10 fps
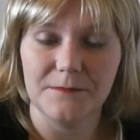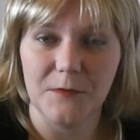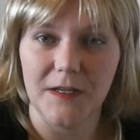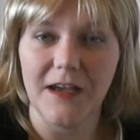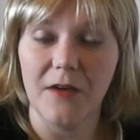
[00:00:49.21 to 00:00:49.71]

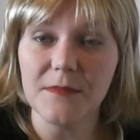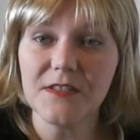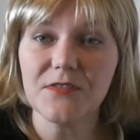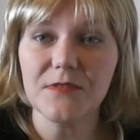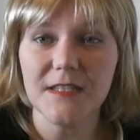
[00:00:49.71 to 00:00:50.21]
When it
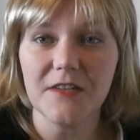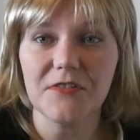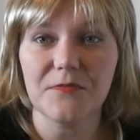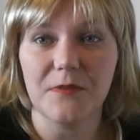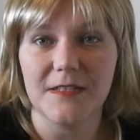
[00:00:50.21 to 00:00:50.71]
comes to
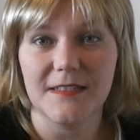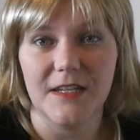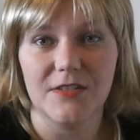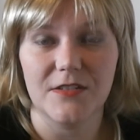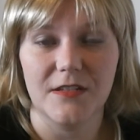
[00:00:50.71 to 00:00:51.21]
stage
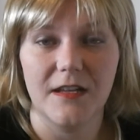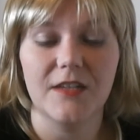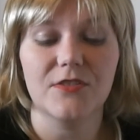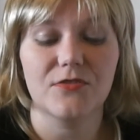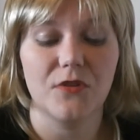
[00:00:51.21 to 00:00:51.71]
presentation,
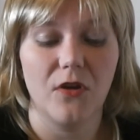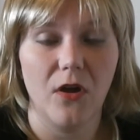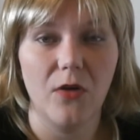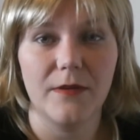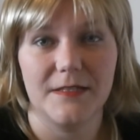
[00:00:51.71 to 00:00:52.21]
it should
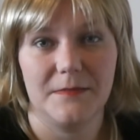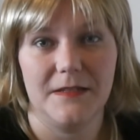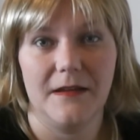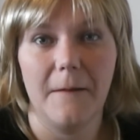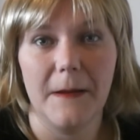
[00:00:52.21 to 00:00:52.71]
always
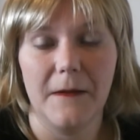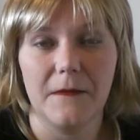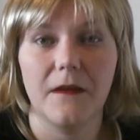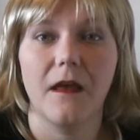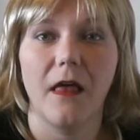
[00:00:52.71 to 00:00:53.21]
be
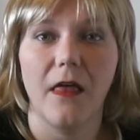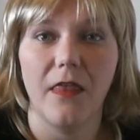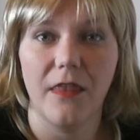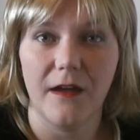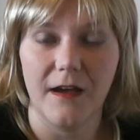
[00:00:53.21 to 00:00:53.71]
about
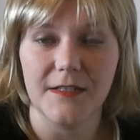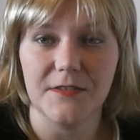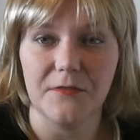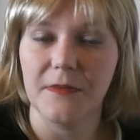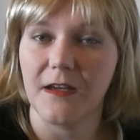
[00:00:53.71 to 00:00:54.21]
the
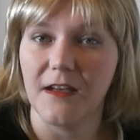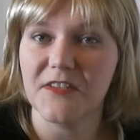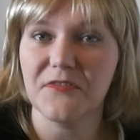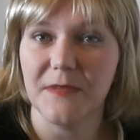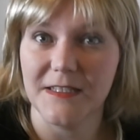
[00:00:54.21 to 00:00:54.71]
costume. The
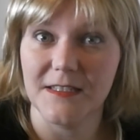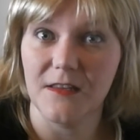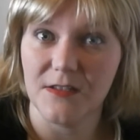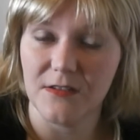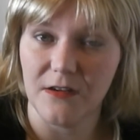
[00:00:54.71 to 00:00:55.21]
costume is
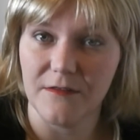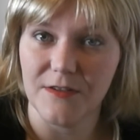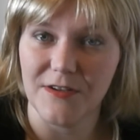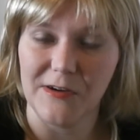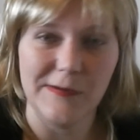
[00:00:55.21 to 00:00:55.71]
the star of the
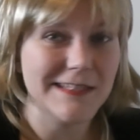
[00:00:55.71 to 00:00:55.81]
show.